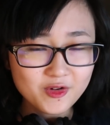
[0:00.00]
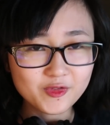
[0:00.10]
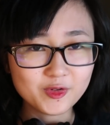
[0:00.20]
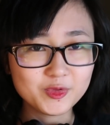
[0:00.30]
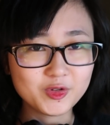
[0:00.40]

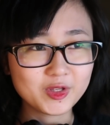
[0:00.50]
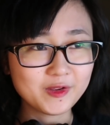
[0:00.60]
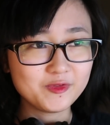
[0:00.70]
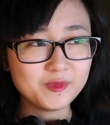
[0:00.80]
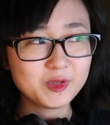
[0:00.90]
from
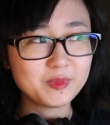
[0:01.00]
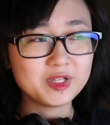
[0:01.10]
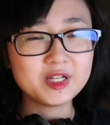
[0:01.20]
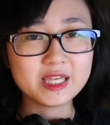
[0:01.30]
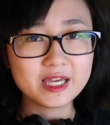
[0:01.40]
Josephine's
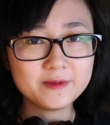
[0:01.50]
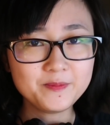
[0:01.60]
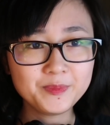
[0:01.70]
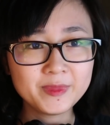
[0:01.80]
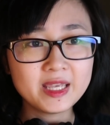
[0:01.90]
body again,
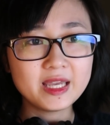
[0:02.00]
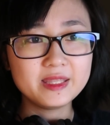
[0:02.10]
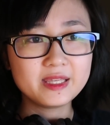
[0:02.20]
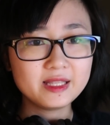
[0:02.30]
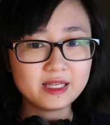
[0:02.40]

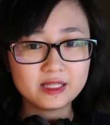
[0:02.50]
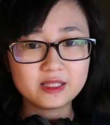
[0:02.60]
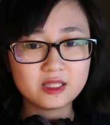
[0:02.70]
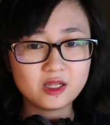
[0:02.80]
and then like